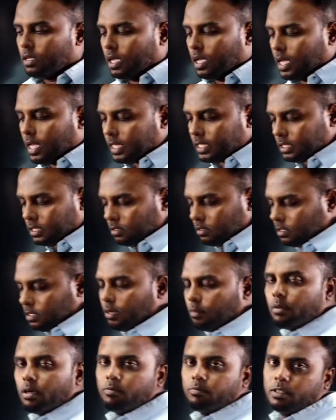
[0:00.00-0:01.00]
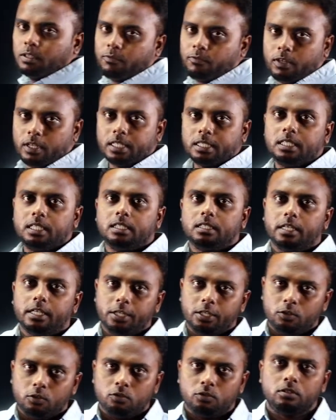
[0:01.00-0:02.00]
as some of the flux is
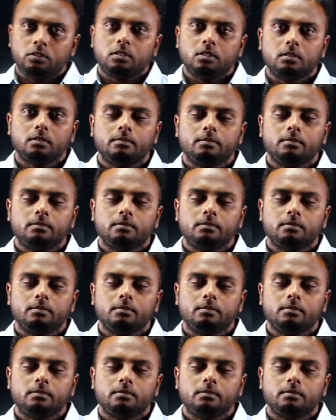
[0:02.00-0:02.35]
reduced,